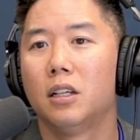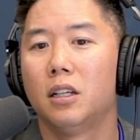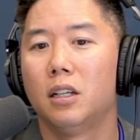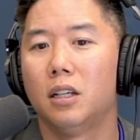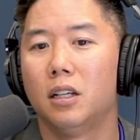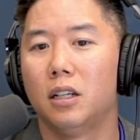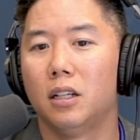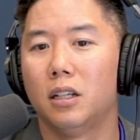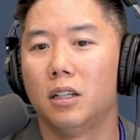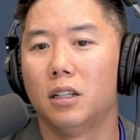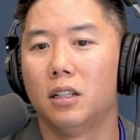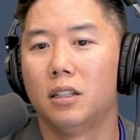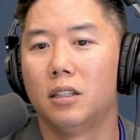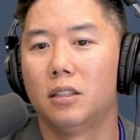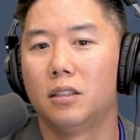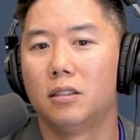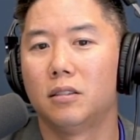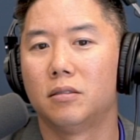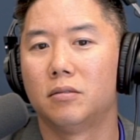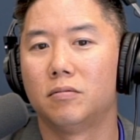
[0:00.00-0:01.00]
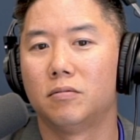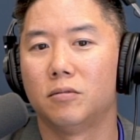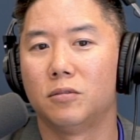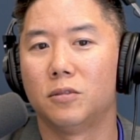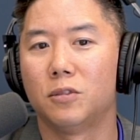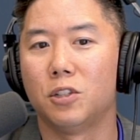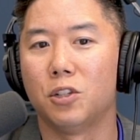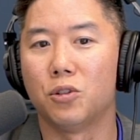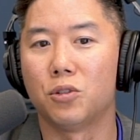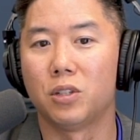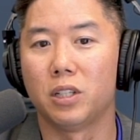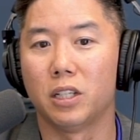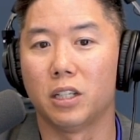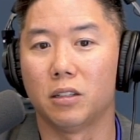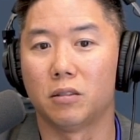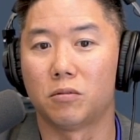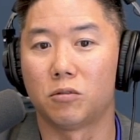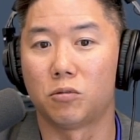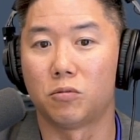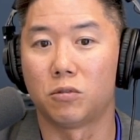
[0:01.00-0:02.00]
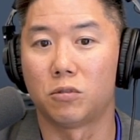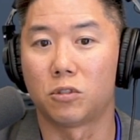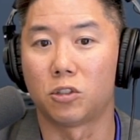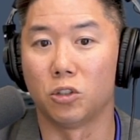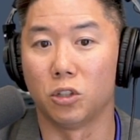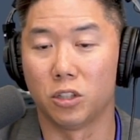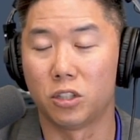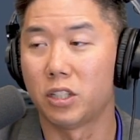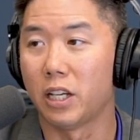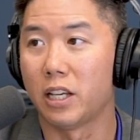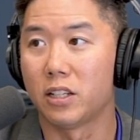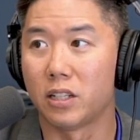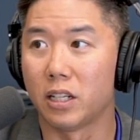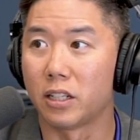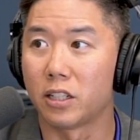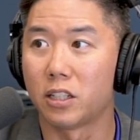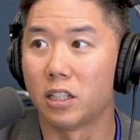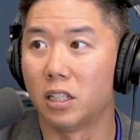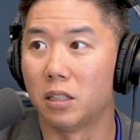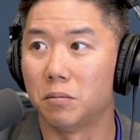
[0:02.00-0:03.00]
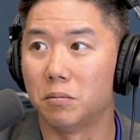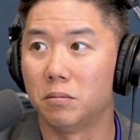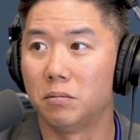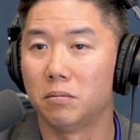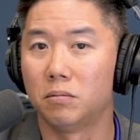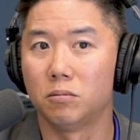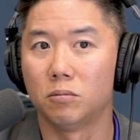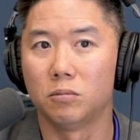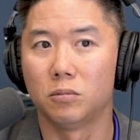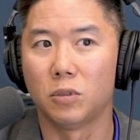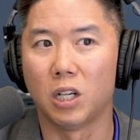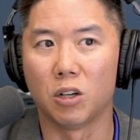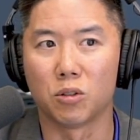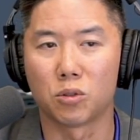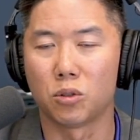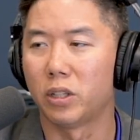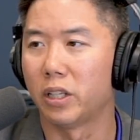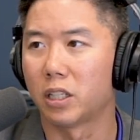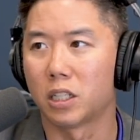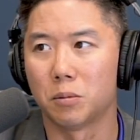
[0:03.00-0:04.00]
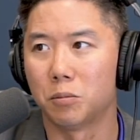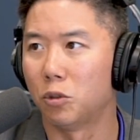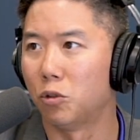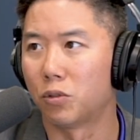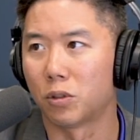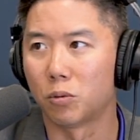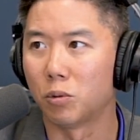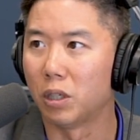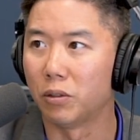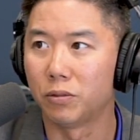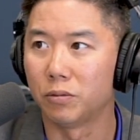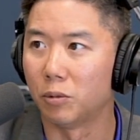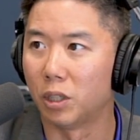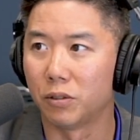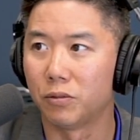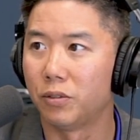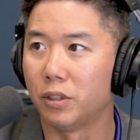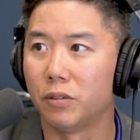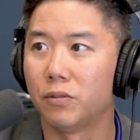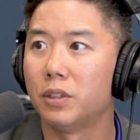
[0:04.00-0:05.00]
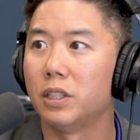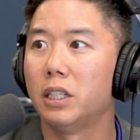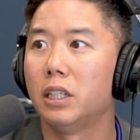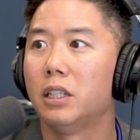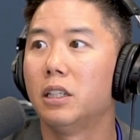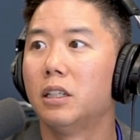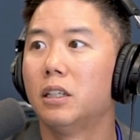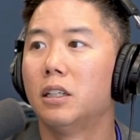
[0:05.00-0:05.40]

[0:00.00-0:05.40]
Uh, usually a good size income, household income over 150.